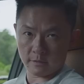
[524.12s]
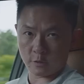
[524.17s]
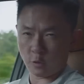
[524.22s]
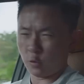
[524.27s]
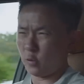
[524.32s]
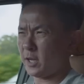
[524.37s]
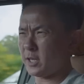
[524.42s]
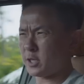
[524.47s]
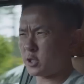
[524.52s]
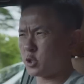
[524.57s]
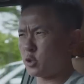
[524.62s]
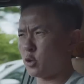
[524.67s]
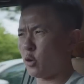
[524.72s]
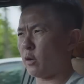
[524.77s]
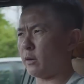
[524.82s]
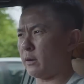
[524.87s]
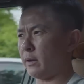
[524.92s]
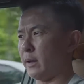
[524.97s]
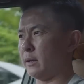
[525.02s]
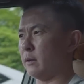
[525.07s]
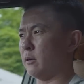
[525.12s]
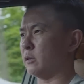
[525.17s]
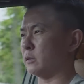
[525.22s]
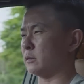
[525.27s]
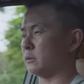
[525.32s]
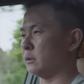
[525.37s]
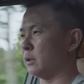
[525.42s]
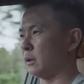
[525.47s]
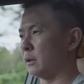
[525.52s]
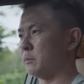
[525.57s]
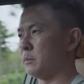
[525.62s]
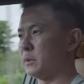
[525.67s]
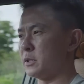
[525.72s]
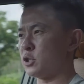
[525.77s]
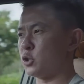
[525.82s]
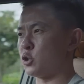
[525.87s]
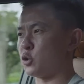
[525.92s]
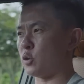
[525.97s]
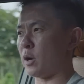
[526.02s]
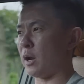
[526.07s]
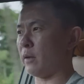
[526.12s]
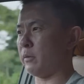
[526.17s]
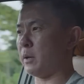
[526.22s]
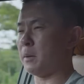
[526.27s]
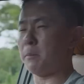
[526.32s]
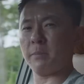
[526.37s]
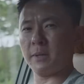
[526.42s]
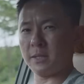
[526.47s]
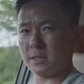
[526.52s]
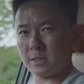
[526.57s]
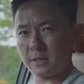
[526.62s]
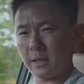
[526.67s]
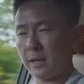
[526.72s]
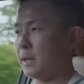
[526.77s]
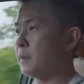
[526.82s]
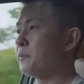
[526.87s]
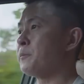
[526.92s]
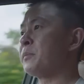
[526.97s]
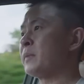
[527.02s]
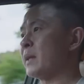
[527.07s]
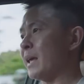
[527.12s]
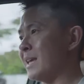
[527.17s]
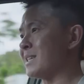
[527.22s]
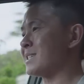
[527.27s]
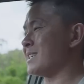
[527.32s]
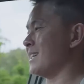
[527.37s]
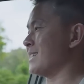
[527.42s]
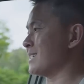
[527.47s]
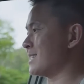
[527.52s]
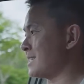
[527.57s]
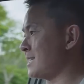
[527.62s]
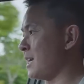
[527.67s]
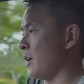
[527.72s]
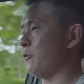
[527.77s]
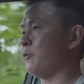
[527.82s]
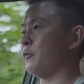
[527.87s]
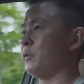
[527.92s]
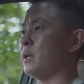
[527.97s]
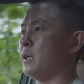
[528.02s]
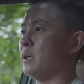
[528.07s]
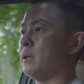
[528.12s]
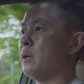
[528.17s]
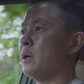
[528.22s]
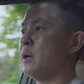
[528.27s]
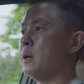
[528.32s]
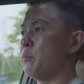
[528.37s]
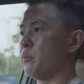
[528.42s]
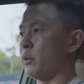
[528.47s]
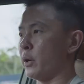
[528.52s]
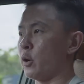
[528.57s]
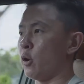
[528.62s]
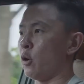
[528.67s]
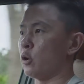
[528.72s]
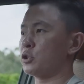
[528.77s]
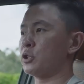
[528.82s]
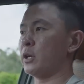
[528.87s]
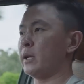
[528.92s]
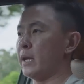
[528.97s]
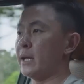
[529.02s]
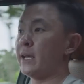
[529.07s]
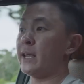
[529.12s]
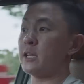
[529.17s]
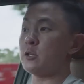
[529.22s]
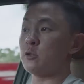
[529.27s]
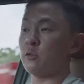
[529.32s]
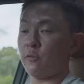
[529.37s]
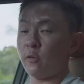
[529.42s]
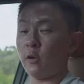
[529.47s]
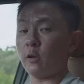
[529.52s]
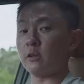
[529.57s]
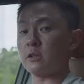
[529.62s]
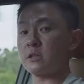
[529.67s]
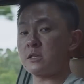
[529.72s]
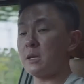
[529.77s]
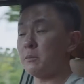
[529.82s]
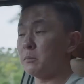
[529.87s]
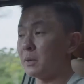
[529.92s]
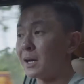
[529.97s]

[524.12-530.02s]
So it's not an autonomous driving per se, it's a safety precaution in case you fall asleep.